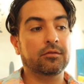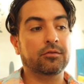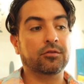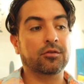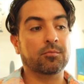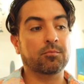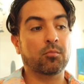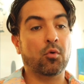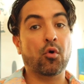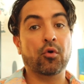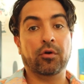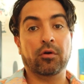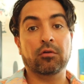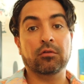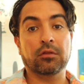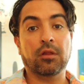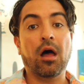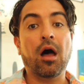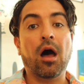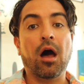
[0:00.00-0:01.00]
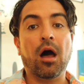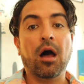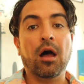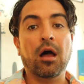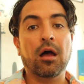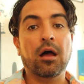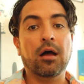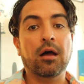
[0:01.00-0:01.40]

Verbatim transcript: the moral law,